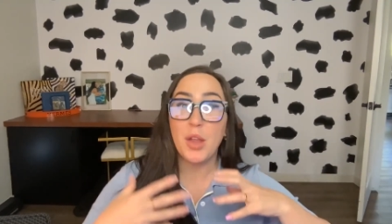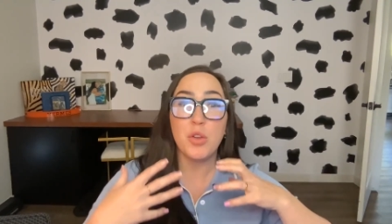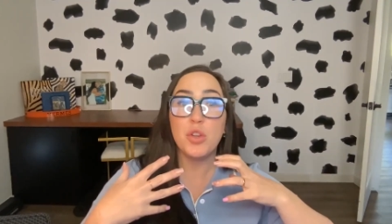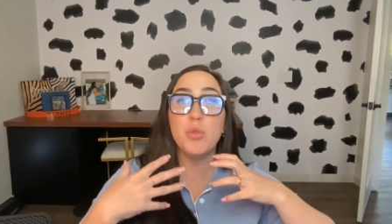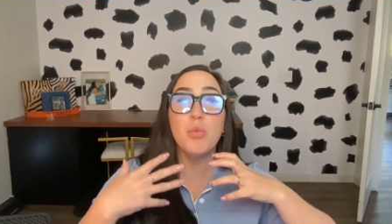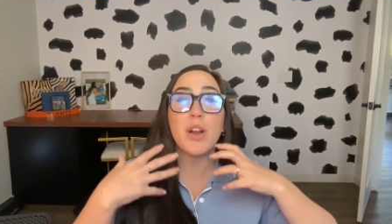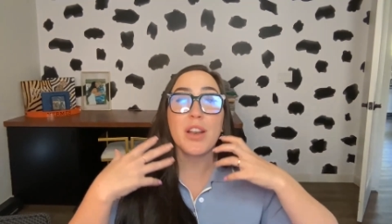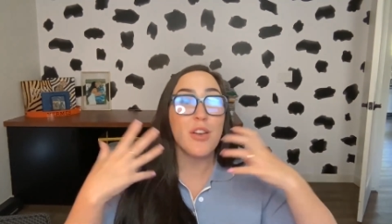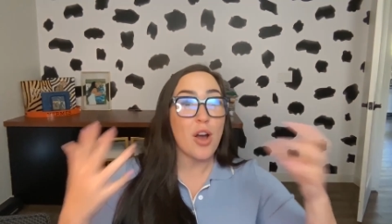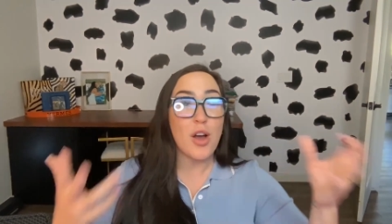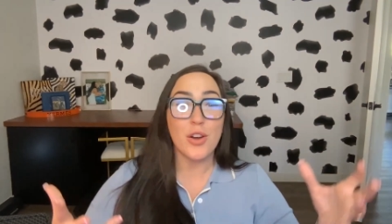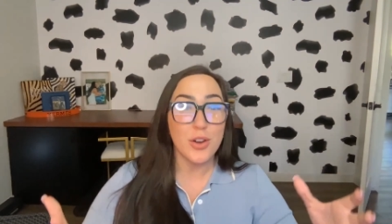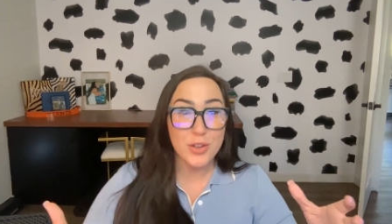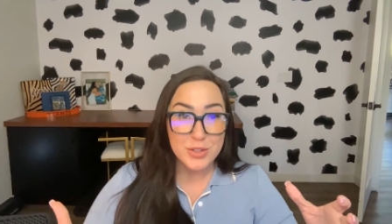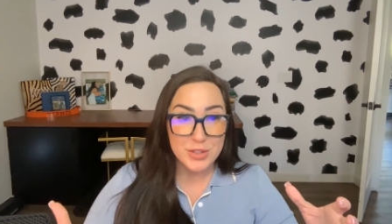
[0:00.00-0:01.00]
You want to
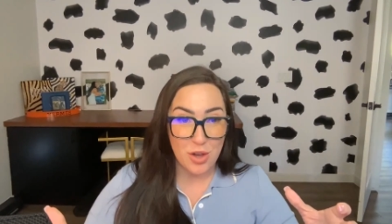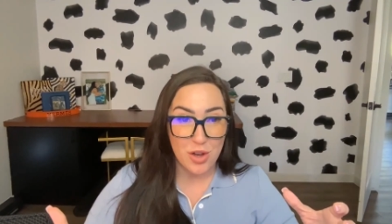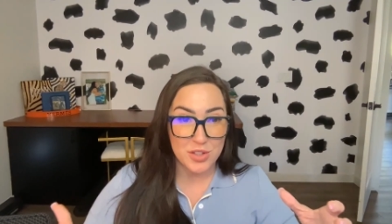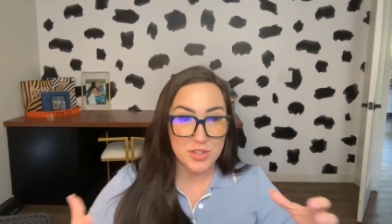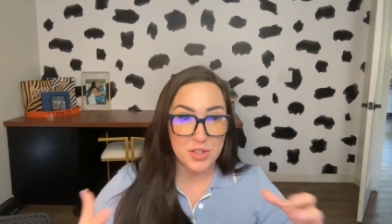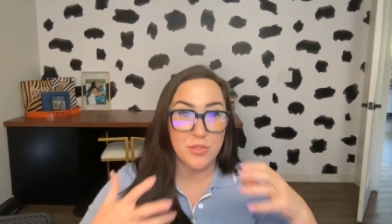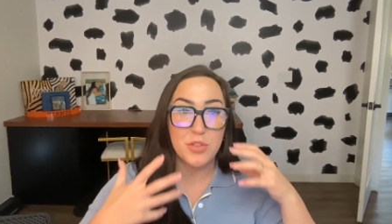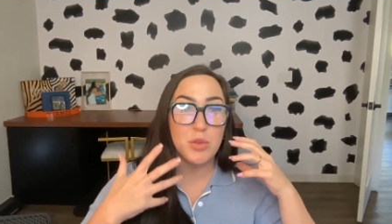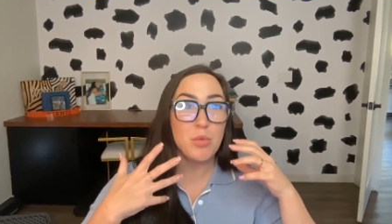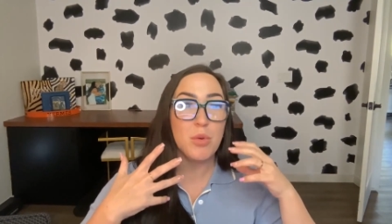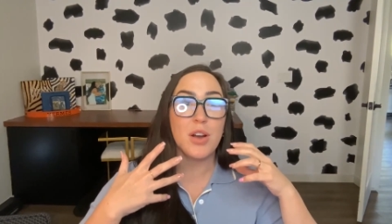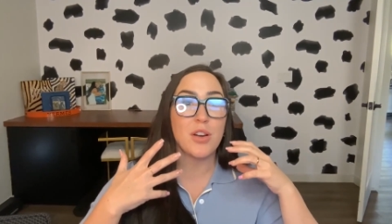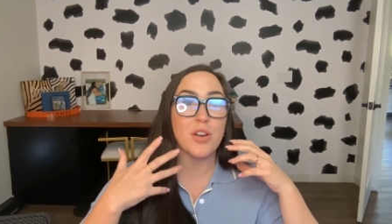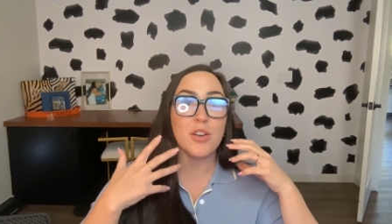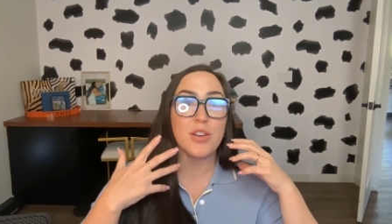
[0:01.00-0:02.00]
knock her socks off. You
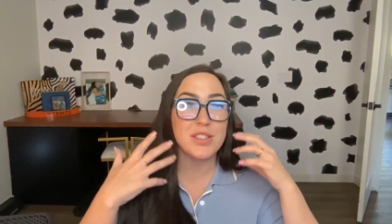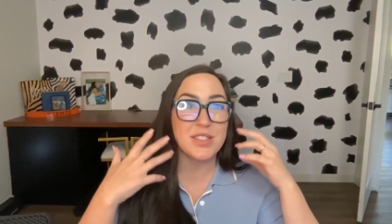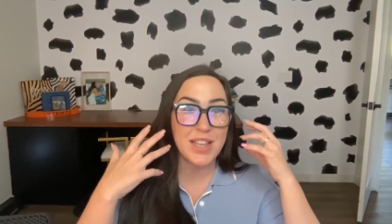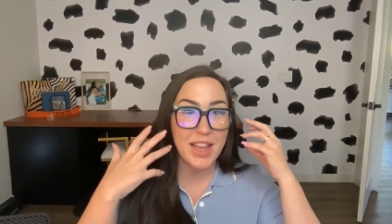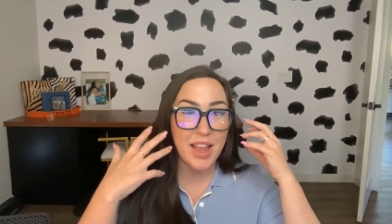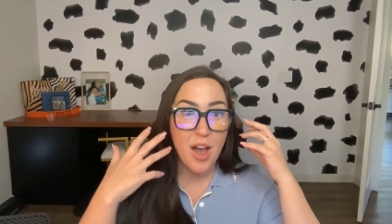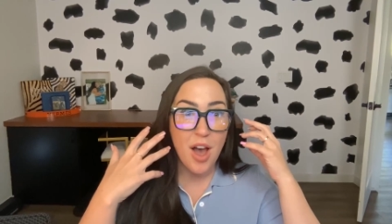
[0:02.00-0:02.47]
want her to say,